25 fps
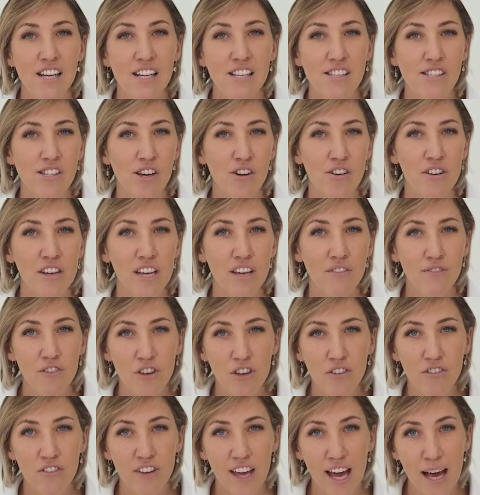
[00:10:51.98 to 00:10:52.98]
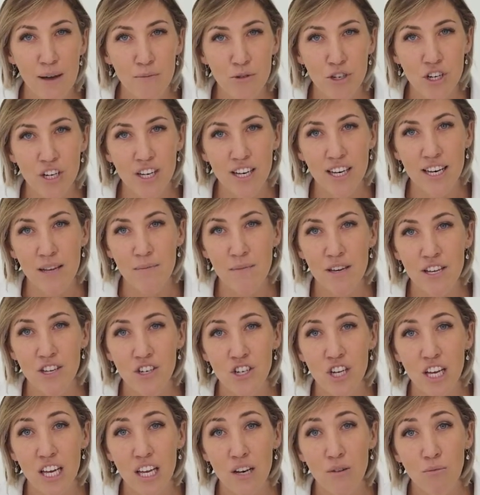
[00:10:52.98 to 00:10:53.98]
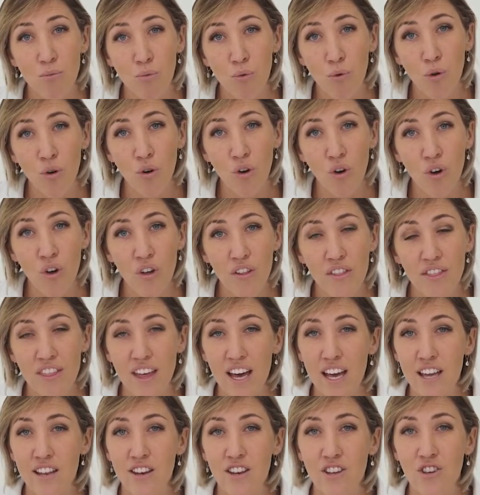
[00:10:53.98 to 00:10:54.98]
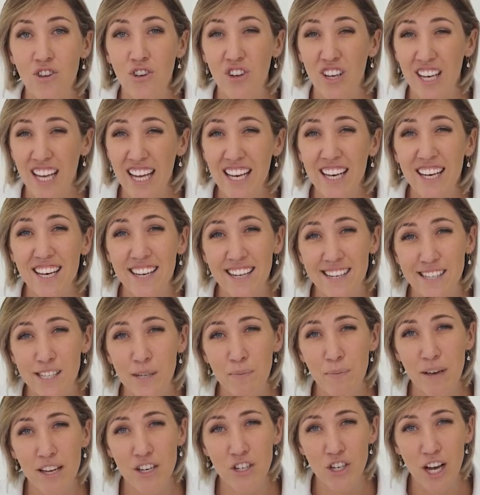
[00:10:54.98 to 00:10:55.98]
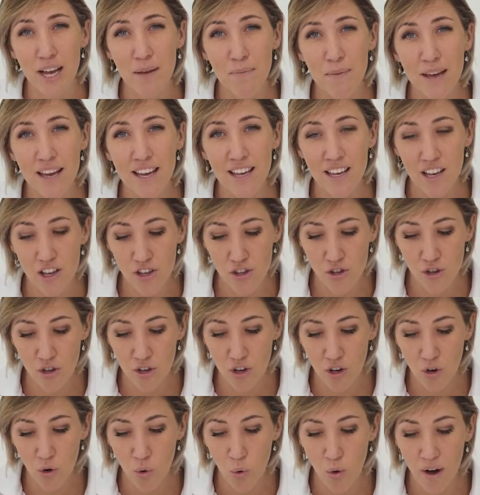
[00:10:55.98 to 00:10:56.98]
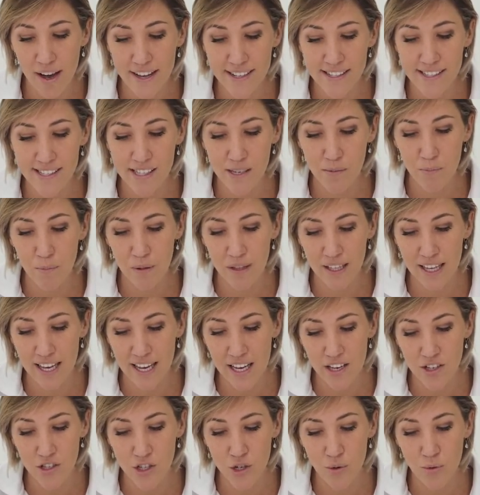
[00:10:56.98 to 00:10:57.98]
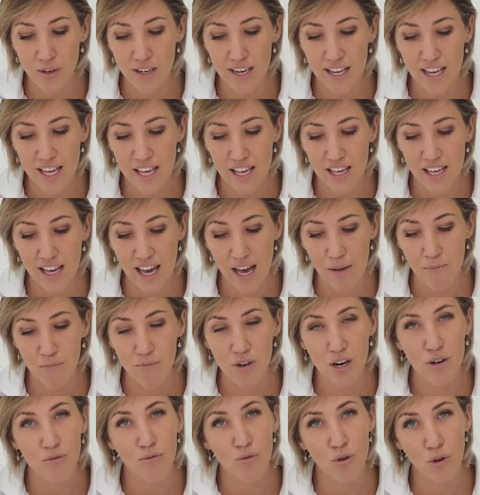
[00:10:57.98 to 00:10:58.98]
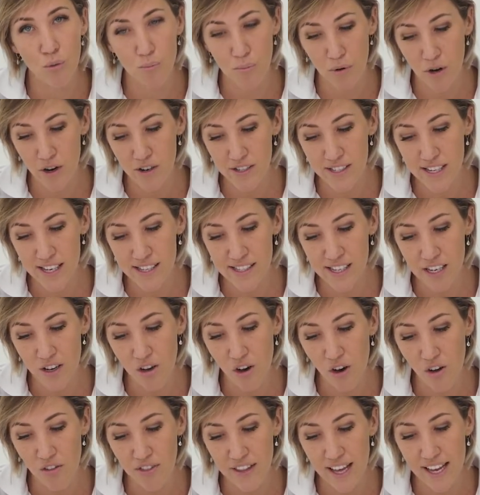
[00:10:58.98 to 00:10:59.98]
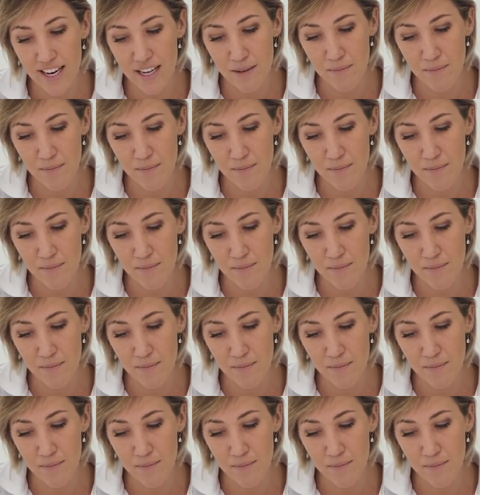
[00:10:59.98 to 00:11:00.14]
So if you've captured an image in RAW that you needed it to be JPEG, you can quite simply do an in-camera RAW processing on that